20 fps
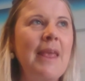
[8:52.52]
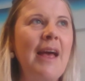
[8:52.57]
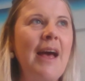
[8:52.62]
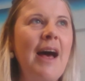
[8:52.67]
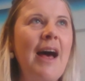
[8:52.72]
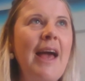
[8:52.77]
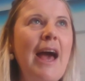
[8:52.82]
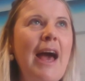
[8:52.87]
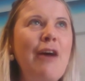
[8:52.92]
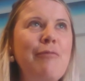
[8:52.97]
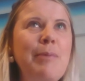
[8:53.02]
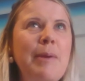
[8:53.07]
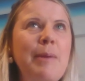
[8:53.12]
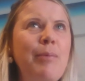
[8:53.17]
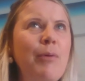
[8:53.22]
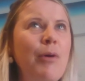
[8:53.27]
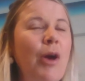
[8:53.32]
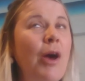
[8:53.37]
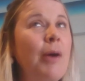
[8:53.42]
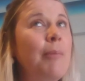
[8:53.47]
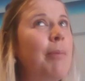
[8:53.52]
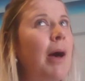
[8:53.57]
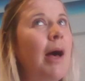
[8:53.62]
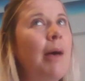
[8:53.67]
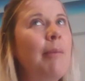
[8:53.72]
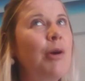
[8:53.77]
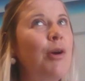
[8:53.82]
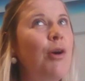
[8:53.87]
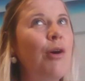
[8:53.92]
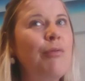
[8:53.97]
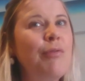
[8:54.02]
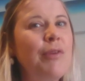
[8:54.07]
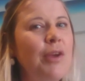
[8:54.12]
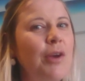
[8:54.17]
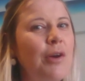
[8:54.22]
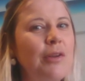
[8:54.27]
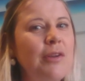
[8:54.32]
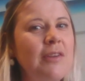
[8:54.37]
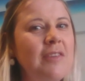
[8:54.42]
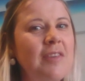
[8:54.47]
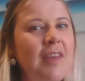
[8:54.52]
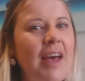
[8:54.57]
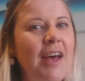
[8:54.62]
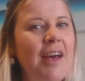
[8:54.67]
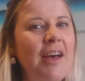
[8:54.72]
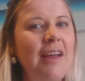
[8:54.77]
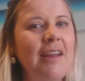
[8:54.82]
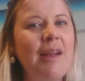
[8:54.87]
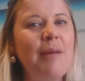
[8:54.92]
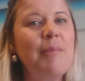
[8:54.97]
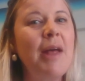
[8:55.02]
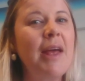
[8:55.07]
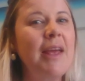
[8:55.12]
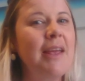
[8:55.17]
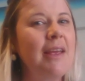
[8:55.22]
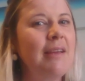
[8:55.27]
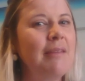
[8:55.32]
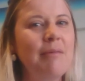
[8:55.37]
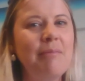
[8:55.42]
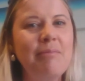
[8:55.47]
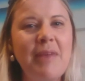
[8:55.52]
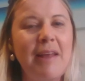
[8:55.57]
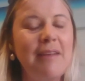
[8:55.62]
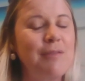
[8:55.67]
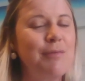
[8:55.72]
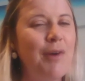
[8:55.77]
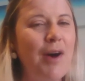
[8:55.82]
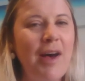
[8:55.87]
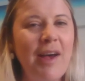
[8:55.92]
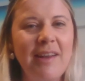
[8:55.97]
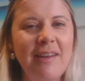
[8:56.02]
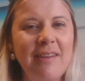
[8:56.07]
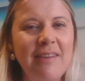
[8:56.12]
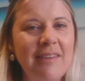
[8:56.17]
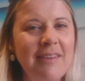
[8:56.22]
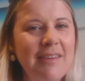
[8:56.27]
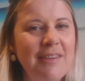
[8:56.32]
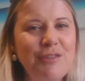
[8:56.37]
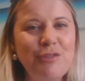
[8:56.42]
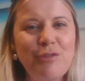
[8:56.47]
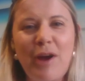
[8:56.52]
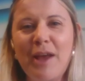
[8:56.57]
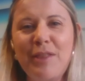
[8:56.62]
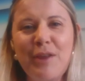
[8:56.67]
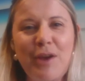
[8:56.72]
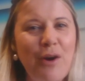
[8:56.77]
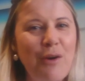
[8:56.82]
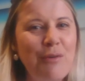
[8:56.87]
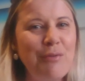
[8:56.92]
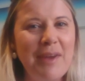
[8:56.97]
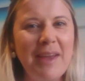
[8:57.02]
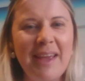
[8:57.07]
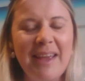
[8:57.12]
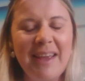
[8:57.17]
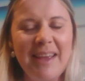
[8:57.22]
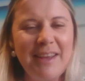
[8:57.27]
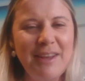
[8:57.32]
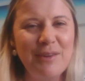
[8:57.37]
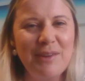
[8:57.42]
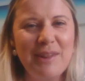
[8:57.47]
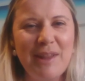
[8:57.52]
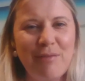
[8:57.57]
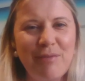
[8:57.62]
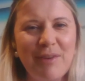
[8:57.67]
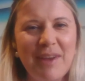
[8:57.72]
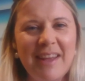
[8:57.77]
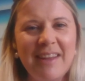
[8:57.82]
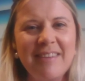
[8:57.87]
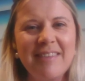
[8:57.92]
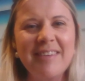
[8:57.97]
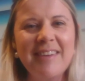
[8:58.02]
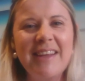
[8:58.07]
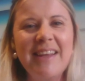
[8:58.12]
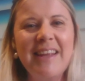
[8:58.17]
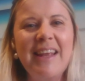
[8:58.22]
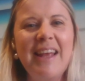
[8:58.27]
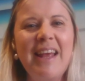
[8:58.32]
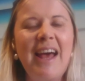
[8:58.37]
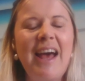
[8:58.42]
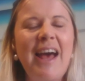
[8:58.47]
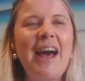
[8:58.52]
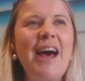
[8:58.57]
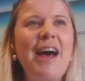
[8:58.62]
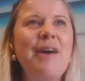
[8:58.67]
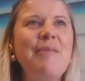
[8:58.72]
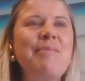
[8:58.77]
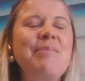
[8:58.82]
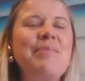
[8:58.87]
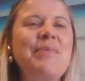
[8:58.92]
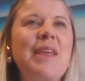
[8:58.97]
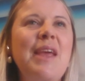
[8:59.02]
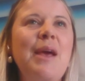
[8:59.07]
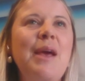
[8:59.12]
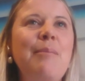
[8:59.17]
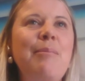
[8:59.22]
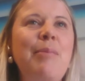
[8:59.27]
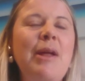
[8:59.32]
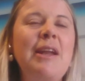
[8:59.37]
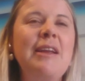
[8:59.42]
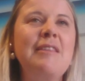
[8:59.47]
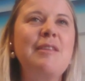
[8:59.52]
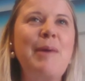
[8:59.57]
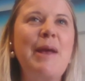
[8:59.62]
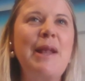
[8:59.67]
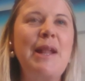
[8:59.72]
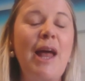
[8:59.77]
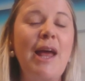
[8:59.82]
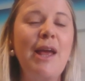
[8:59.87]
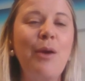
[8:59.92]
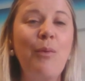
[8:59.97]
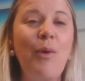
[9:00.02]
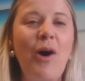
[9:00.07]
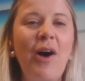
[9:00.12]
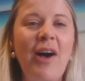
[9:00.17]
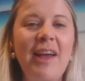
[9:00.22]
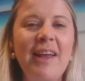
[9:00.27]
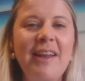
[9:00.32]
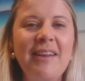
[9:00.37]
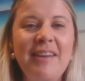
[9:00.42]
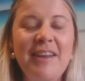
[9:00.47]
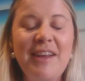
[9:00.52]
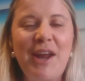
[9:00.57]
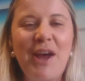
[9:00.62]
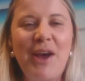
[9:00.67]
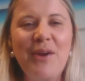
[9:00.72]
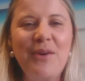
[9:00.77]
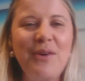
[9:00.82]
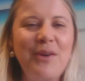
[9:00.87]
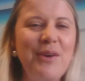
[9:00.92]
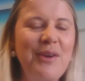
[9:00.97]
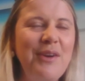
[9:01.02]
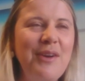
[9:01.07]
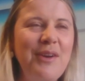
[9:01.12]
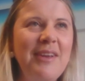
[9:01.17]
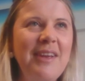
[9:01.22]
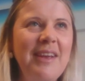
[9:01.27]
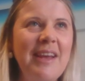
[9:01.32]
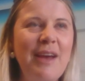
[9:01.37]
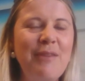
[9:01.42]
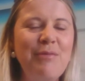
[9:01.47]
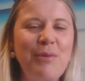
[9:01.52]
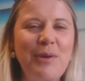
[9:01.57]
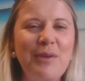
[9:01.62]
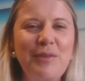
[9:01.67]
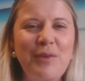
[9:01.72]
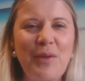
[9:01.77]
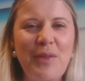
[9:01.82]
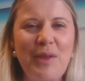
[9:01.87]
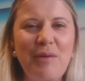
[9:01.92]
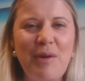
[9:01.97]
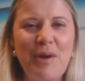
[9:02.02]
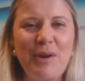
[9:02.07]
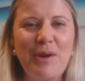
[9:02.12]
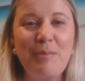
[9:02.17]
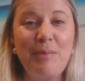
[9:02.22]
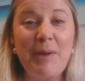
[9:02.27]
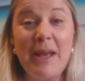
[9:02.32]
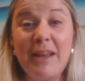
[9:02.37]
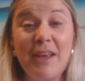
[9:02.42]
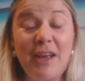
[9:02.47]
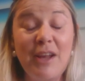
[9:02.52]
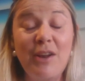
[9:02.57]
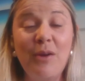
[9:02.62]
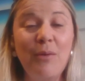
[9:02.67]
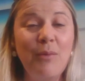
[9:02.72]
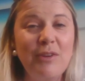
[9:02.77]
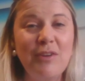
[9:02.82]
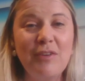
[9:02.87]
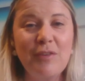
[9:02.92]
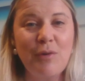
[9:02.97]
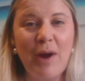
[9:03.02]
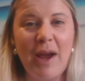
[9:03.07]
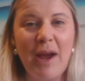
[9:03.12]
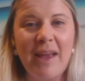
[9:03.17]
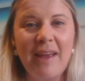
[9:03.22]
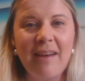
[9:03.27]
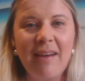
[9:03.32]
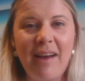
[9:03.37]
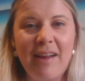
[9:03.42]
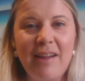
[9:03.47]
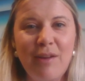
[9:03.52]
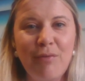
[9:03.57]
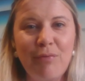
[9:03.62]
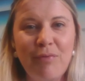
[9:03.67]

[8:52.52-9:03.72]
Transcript: I have people going, but I'm a coffee connoisseur, and I'm like, that's fine. Try the coffee. You'll love it. But it's a bit like wine, everyone's got their own opinion, which is great. I love